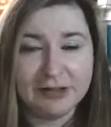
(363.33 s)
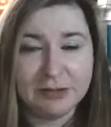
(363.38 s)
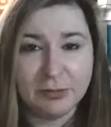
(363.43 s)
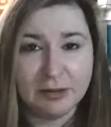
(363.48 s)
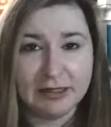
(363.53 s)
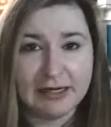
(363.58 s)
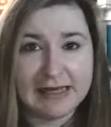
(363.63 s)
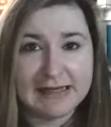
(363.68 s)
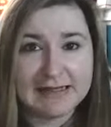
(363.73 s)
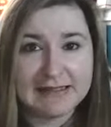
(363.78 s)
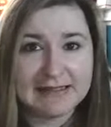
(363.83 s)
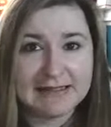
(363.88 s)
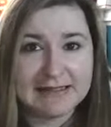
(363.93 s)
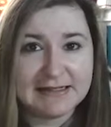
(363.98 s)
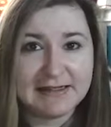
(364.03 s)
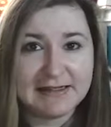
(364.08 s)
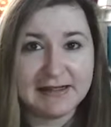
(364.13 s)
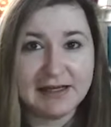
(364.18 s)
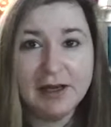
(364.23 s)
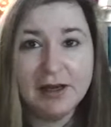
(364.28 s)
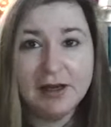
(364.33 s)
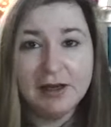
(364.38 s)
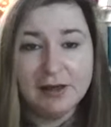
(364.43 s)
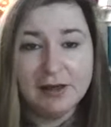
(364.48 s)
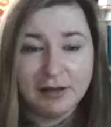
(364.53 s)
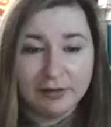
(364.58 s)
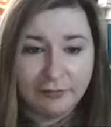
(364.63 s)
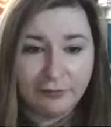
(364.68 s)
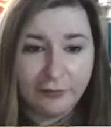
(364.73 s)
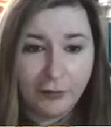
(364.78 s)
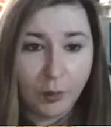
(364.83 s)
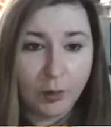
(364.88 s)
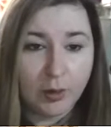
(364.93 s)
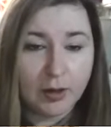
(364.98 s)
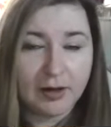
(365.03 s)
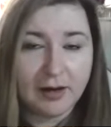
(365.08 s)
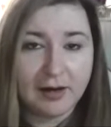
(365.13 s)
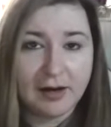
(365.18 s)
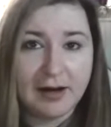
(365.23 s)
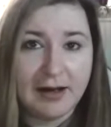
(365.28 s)
off is what I see
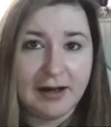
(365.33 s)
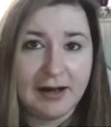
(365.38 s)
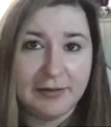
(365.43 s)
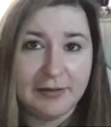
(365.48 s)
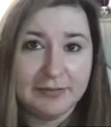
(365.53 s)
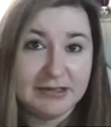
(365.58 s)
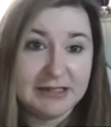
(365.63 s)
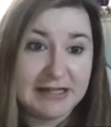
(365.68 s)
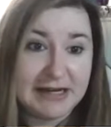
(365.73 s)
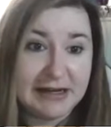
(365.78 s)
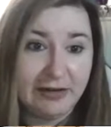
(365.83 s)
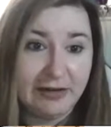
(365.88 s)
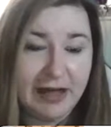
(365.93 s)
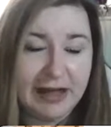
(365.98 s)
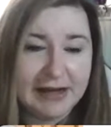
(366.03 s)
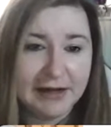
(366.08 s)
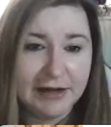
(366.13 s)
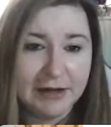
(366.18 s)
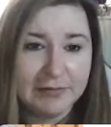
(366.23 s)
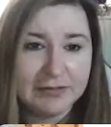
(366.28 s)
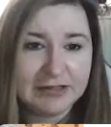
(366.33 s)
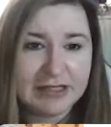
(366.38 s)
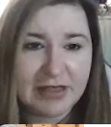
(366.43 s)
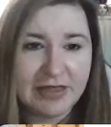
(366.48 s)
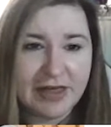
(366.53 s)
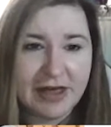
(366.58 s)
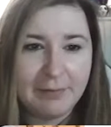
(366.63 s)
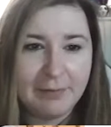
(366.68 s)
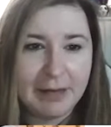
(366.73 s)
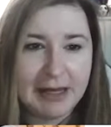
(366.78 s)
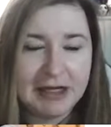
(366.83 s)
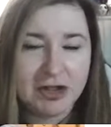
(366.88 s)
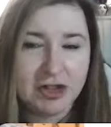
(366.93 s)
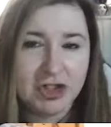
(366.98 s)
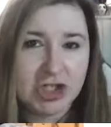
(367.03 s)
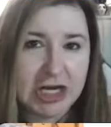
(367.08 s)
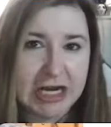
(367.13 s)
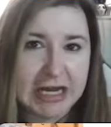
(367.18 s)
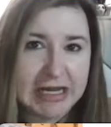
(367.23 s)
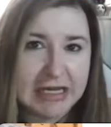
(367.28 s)
for sale items. That
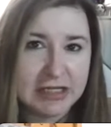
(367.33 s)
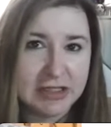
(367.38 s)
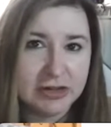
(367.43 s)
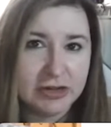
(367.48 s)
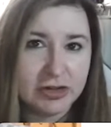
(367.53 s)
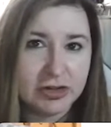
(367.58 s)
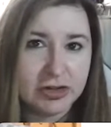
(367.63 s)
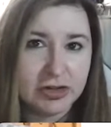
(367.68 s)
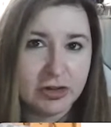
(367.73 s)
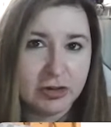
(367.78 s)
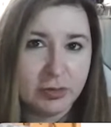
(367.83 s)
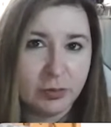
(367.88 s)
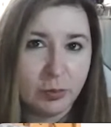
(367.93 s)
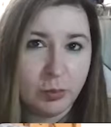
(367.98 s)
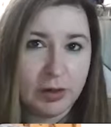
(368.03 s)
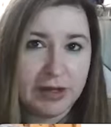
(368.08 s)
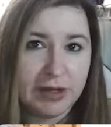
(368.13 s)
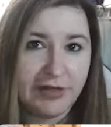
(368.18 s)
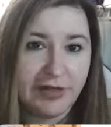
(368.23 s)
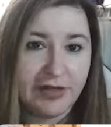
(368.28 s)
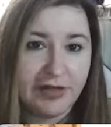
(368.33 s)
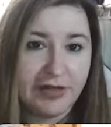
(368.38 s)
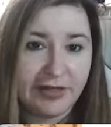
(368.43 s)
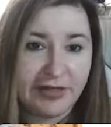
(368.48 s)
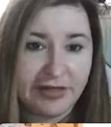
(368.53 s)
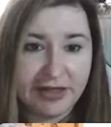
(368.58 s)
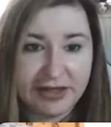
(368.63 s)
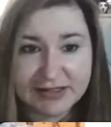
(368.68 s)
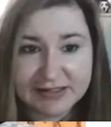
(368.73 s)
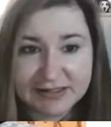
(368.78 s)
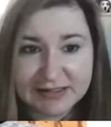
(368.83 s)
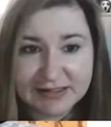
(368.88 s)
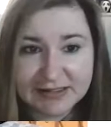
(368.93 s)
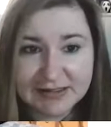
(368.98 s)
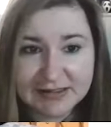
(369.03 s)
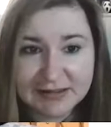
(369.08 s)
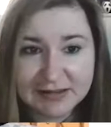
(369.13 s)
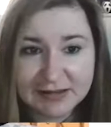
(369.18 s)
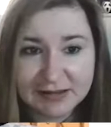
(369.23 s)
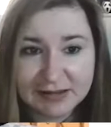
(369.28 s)
might change with
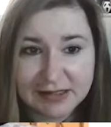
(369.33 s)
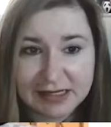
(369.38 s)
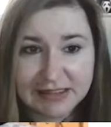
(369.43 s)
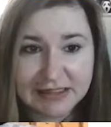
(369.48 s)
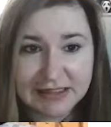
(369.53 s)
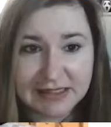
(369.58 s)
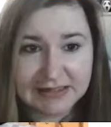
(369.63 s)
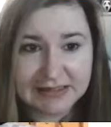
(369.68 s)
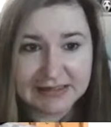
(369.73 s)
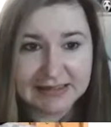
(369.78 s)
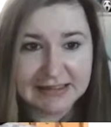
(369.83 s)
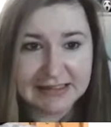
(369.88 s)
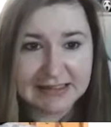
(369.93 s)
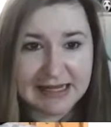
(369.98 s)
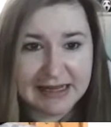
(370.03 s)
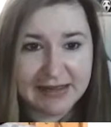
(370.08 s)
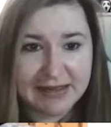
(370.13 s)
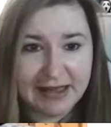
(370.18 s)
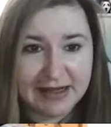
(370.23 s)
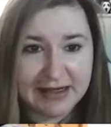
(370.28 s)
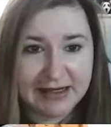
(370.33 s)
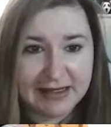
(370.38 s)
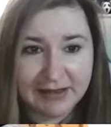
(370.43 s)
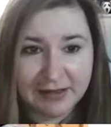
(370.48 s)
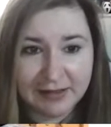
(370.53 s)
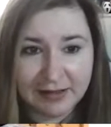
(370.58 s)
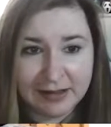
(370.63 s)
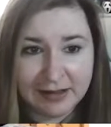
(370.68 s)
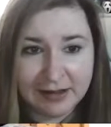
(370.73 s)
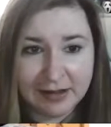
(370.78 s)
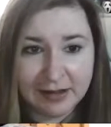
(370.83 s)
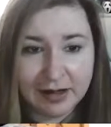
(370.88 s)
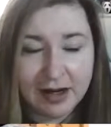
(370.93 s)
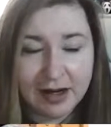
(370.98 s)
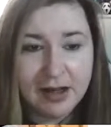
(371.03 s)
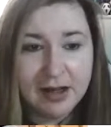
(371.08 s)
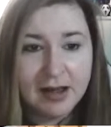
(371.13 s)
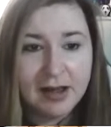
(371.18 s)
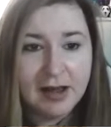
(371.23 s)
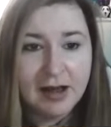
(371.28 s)
this. It doesn't say that in
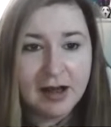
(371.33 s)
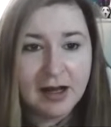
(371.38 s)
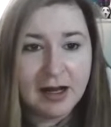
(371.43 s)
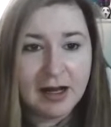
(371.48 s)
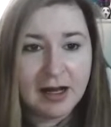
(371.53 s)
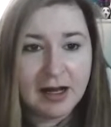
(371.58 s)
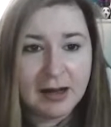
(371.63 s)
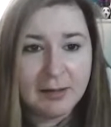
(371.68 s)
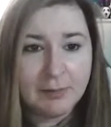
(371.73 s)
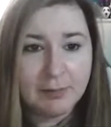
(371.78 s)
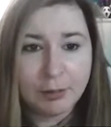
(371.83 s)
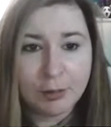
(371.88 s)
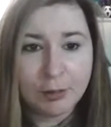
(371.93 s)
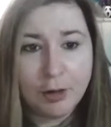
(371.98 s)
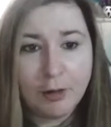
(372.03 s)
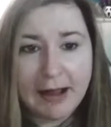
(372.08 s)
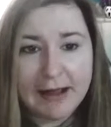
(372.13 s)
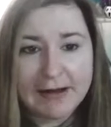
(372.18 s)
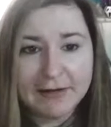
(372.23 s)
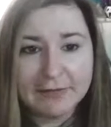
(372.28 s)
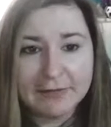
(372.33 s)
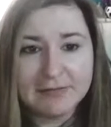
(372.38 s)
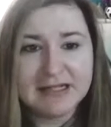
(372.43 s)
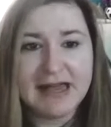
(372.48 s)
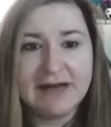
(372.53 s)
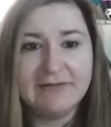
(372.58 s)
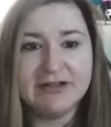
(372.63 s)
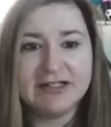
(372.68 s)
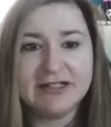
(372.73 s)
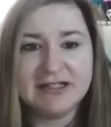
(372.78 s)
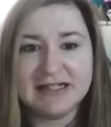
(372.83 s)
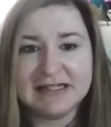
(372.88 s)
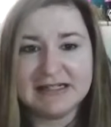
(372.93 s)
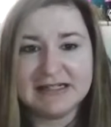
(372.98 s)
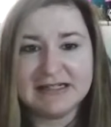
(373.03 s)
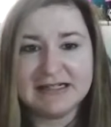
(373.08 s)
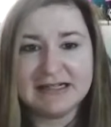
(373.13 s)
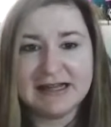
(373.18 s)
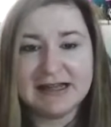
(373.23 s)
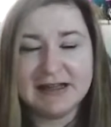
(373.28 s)
there. Pro items have a
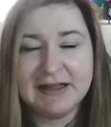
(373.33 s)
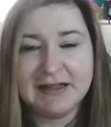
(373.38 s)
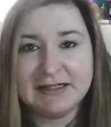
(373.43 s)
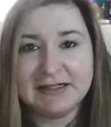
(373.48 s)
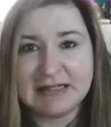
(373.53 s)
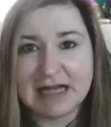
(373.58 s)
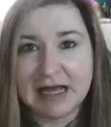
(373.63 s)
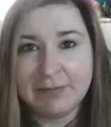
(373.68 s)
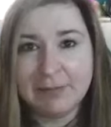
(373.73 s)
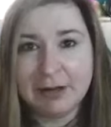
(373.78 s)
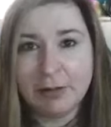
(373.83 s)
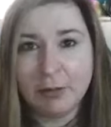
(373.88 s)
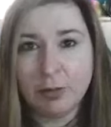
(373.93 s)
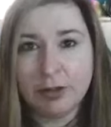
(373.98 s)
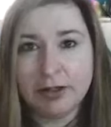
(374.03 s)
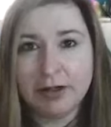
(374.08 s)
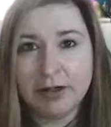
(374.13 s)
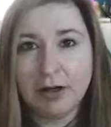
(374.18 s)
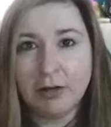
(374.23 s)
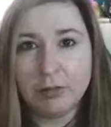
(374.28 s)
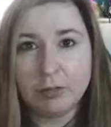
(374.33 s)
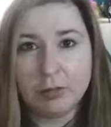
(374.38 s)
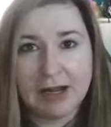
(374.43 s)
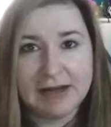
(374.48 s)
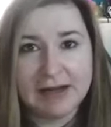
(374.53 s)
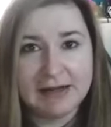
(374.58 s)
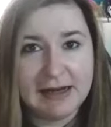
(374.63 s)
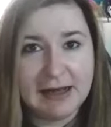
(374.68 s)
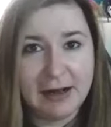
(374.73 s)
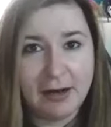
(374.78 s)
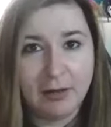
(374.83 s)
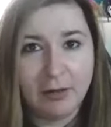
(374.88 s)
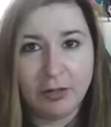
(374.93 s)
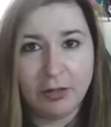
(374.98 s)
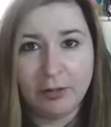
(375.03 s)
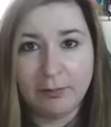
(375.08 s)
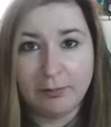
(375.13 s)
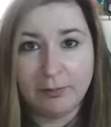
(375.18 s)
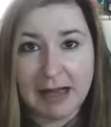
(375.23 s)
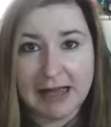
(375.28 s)
60-day consignment window. Right
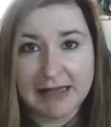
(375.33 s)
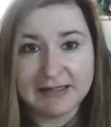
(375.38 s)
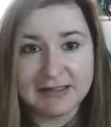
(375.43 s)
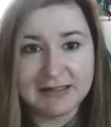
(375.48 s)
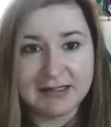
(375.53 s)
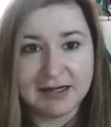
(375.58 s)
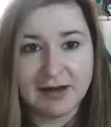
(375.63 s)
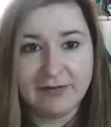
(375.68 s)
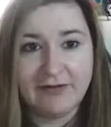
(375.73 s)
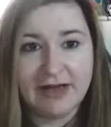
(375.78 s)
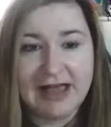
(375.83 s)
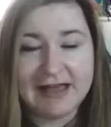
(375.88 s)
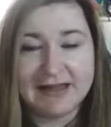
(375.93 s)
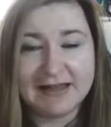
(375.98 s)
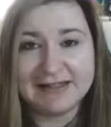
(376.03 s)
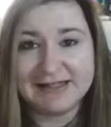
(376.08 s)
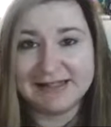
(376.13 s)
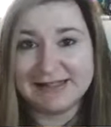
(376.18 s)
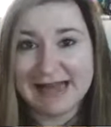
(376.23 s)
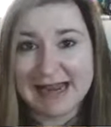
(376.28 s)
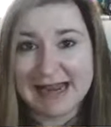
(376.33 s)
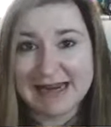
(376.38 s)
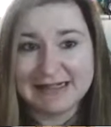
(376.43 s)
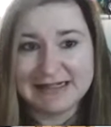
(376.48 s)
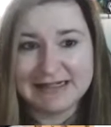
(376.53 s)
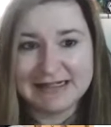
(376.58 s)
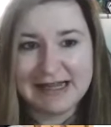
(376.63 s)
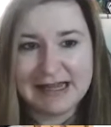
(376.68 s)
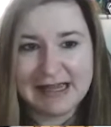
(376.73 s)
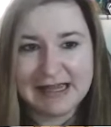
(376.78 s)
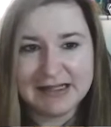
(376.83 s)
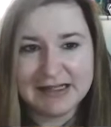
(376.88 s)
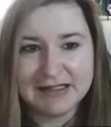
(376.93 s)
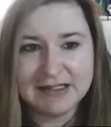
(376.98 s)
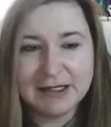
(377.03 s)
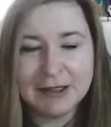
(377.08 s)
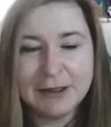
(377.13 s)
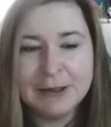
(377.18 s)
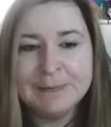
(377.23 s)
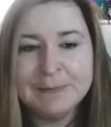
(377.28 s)
now, my stuff has 90
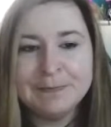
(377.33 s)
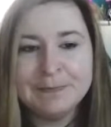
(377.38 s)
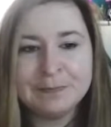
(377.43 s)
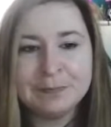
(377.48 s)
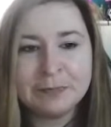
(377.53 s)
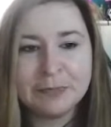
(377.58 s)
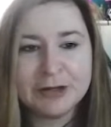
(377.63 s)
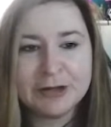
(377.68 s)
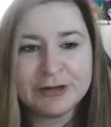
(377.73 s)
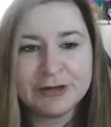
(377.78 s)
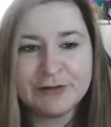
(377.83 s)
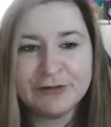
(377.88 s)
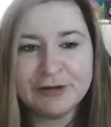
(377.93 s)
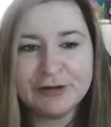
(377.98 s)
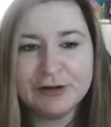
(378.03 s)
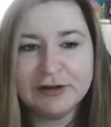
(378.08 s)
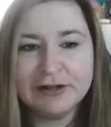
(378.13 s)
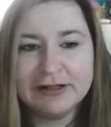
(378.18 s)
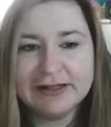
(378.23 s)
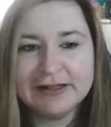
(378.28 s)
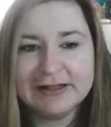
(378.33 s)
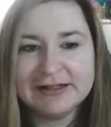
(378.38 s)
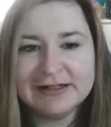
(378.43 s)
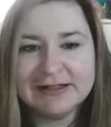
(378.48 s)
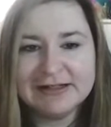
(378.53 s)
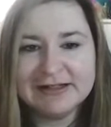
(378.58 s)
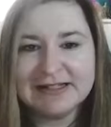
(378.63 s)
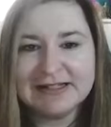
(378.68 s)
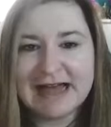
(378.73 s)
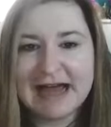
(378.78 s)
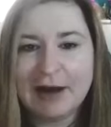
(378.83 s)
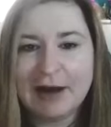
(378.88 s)
days. So if you click into